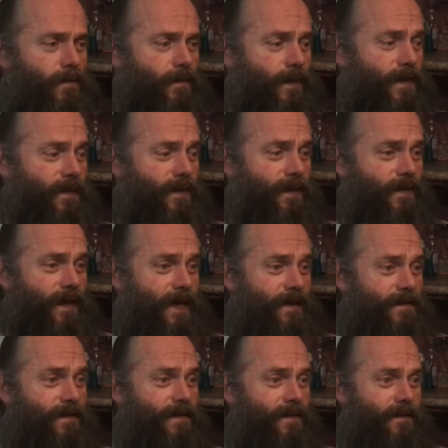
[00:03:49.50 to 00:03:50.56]
Well,
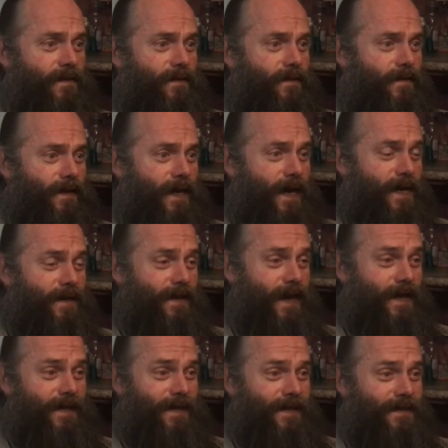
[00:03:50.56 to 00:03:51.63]
then
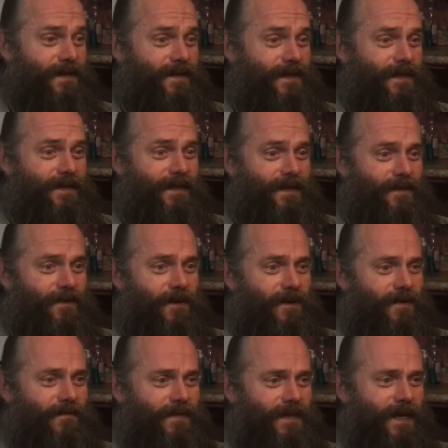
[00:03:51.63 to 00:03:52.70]
I'd like to think that a
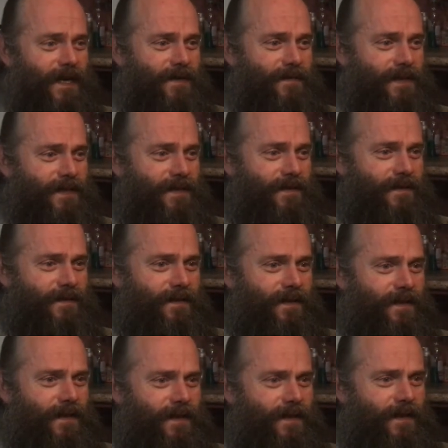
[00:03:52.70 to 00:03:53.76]
lot of the time it's
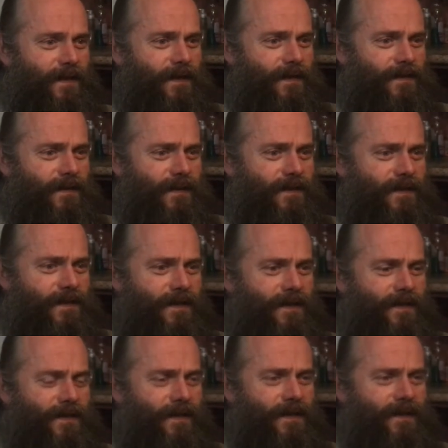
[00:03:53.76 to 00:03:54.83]
just
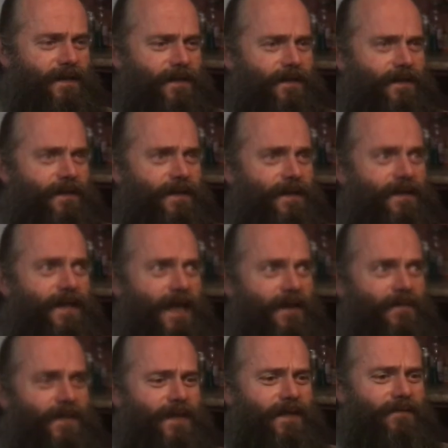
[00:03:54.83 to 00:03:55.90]
the
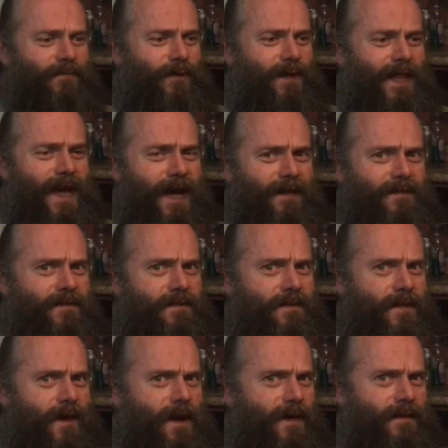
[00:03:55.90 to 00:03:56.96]
safety of relaxed
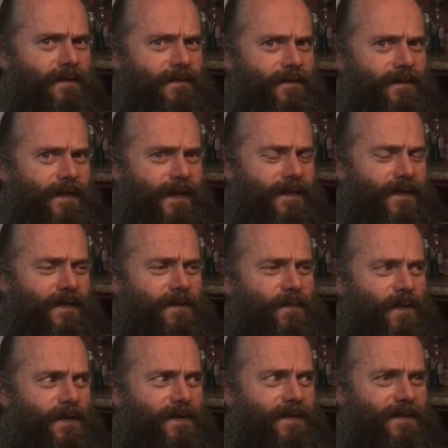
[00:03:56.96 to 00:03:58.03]
thought that this
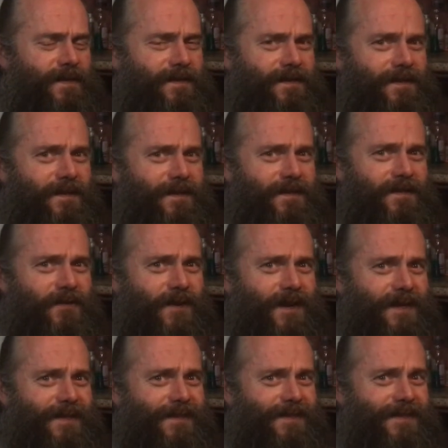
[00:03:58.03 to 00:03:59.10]
person isn't going to
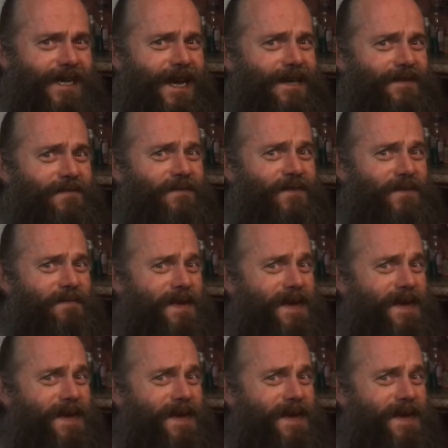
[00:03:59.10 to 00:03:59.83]
try and jack them for